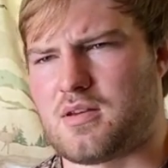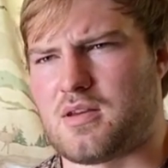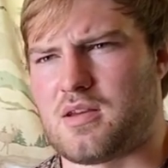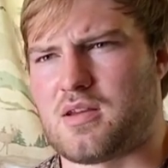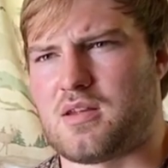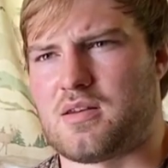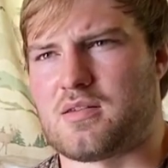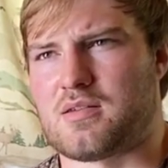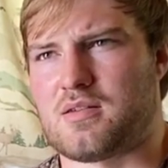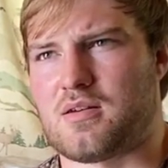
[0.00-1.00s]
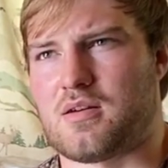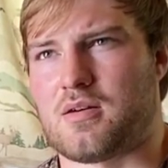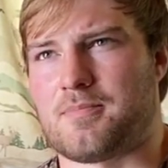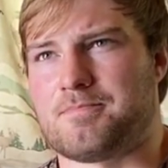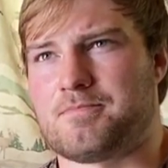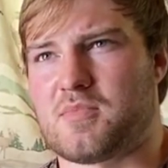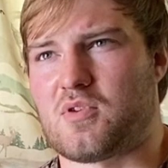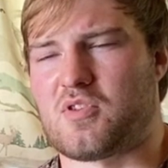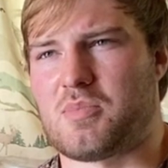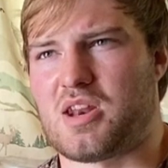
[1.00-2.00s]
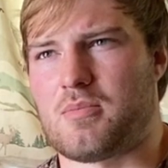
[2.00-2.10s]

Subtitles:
and so it's been